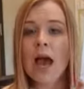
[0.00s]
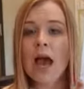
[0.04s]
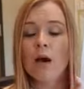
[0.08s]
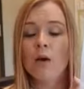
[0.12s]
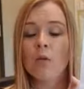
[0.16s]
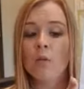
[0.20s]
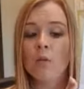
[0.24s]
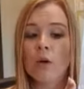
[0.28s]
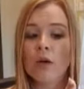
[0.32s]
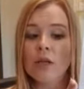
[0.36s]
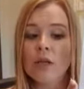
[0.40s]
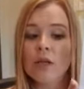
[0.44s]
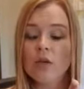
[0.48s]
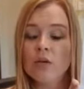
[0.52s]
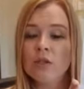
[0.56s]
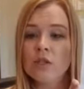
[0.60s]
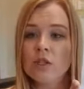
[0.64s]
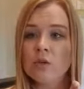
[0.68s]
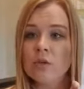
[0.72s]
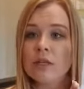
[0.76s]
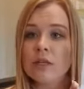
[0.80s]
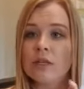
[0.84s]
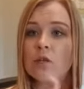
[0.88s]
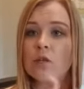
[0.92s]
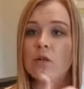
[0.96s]
What you
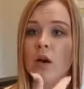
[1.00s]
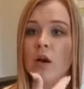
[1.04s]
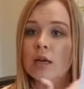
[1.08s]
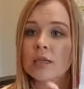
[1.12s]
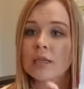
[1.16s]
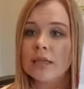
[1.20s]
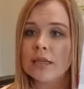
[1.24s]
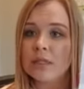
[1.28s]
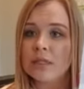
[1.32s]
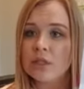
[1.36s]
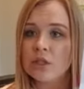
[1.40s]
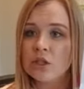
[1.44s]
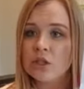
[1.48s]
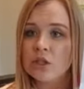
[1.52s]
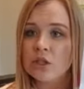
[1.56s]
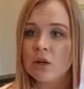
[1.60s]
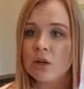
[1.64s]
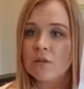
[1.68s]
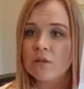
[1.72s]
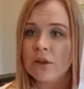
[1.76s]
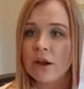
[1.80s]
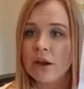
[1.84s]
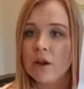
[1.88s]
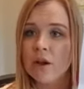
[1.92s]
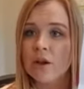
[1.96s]
do is you contact a
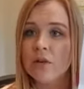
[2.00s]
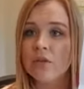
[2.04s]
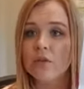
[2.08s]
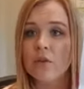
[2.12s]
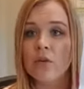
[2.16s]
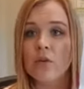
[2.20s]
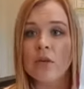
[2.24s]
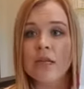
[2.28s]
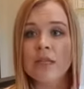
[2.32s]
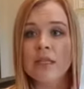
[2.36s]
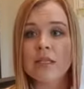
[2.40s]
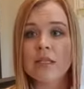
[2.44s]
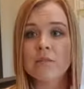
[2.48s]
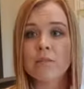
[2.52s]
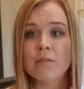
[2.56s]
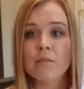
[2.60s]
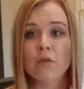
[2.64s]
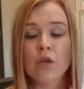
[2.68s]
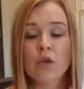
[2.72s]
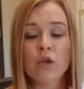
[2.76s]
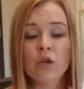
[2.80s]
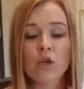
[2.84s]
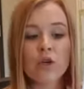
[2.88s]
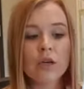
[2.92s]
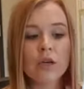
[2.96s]
surveyor. If you need
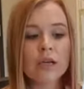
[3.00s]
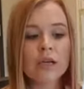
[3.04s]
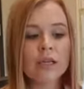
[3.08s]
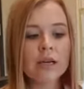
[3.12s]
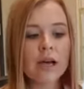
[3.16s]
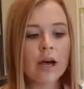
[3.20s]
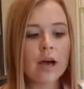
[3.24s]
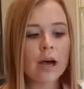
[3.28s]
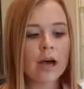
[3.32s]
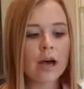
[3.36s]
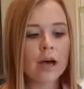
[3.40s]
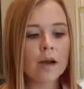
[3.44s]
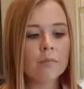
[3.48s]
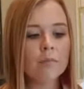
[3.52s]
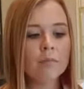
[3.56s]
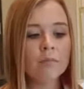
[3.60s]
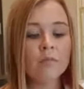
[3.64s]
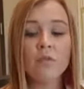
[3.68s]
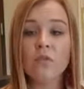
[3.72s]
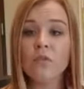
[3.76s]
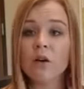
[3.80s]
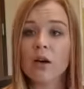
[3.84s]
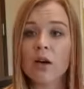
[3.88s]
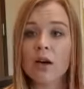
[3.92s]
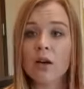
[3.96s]
some good
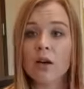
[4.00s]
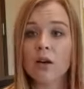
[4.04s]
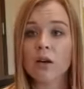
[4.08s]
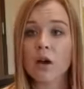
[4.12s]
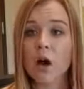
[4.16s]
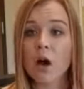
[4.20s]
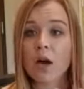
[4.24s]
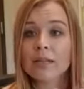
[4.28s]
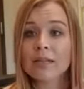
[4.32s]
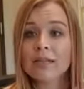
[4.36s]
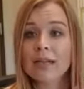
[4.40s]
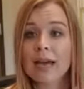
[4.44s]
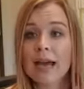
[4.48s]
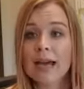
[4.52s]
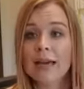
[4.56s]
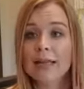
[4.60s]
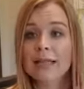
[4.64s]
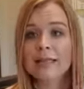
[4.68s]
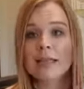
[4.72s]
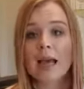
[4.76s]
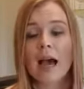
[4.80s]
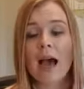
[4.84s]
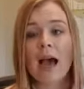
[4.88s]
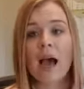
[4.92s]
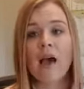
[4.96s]

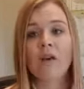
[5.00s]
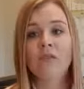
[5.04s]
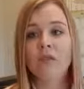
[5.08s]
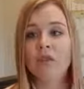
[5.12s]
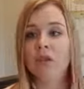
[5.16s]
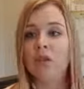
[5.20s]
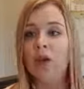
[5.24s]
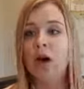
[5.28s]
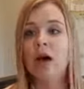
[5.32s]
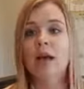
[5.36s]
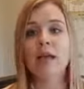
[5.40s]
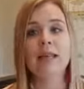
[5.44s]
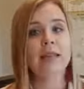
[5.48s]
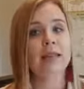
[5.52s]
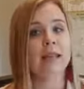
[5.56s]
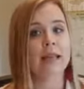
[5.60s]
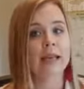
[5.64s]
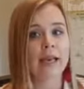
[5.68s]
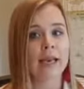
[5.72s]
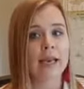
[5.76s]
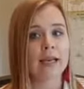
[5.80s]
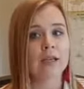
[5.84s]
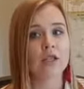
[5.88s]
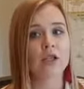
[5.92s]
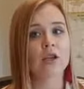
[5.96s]
contacts, I have a lot in
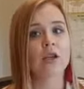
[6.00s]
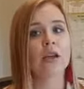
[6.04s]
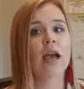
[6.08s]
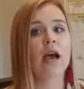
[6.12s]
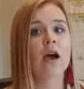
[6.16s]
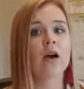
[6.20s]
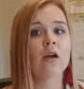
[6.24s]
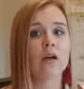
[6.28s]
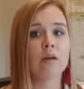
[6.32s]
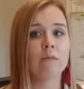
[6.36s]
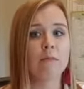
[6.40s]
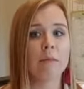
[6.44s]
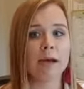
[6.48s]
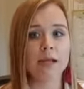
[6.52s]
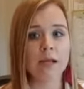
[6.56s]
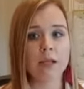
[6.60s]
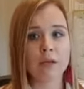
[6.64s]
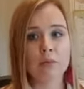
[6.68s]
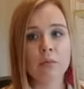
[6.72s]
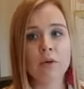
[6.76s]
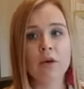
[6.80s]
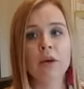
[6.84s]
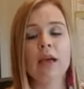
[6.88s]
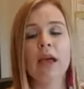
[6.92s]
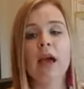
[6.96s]
Lancaster County,
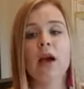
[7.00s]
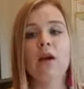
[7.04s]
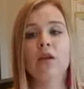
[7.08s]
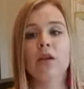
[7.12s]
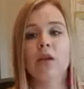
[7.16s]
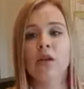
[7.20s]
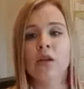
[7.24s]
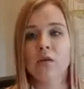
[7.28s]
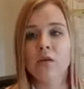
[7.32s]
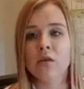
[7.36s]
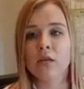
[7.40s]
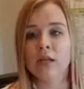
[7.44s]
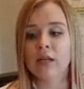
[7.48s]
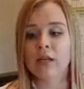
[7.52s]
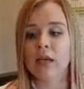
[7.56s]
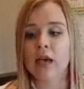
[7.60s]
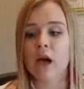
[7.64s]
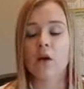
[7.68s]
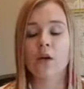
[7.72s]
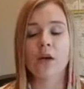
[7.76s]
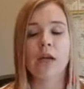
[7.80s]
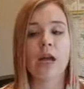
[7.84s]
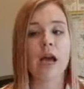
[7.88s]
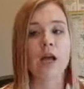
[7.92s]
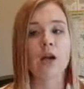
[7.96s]
Mecklenburg County, Union
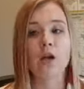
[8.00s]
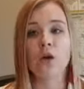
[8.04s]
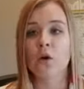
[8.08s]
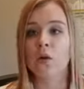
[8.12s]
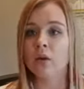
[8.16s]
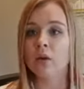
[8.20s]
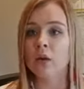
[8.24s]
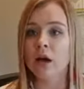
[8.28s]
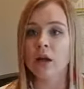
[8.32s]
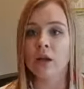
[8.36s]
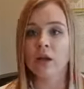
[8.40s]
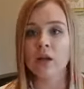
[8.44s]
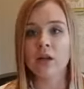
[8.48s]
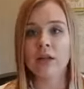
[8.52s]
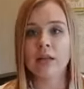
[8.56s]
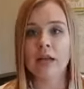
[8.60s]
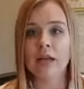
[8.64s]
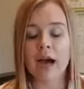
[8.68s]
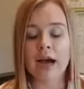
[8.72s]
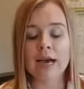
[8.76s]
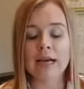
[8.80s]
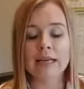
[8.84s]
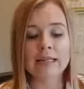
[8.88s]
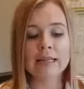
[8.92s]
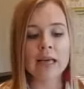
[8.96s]
County. I know a lot of good
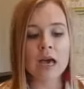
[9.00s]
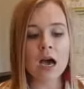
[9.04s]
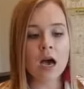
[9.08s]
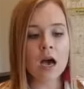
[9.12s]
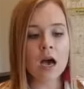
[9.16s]
guys.